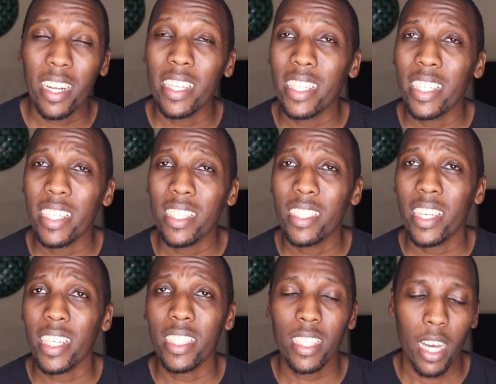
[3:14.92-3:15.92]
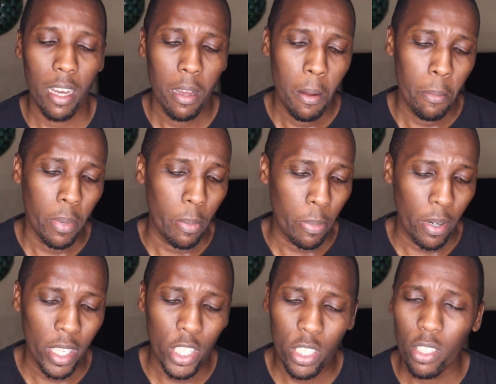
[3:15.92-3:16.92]
cleaning, data
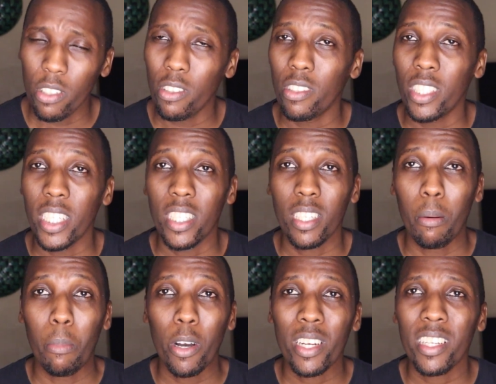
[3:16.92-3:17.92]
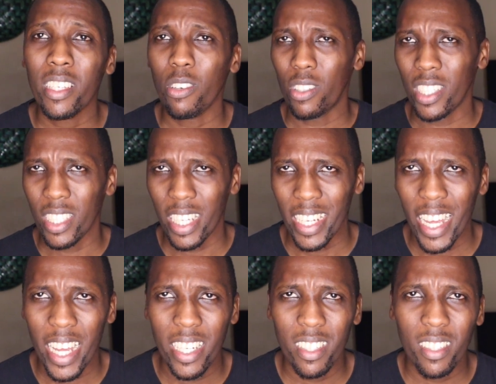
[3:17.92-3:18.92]
preparation, data modeling or data
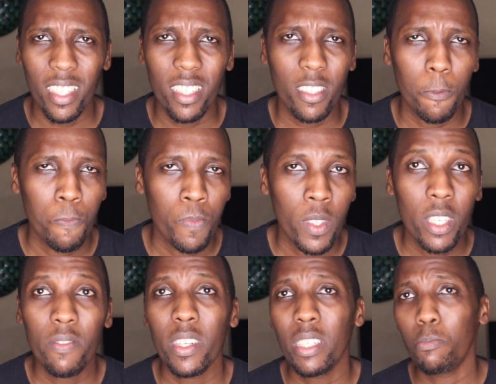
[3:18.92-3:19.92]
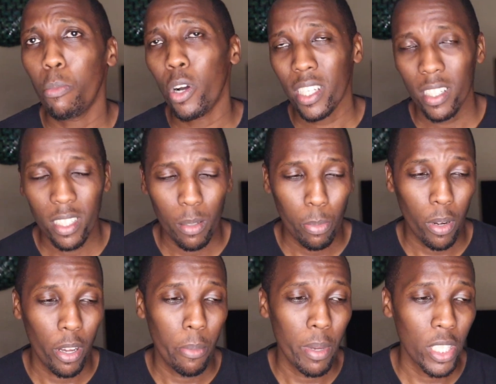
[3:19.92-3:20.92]
analysis, even model
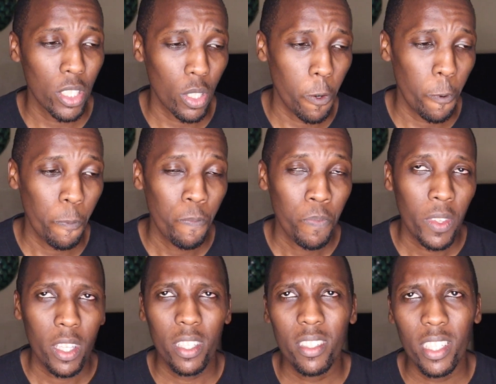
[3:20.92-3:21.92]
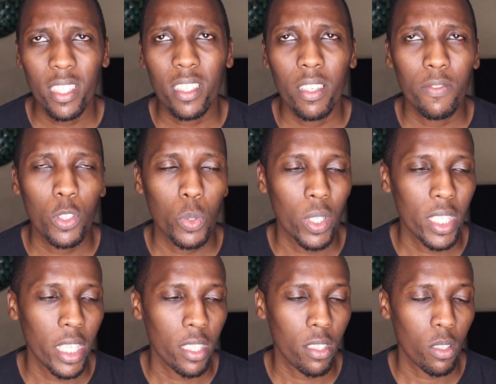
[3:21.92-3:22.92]
deployment. So this just gives you a
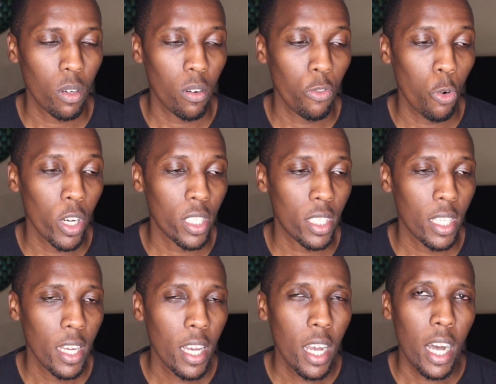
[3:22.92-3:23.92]
taste of what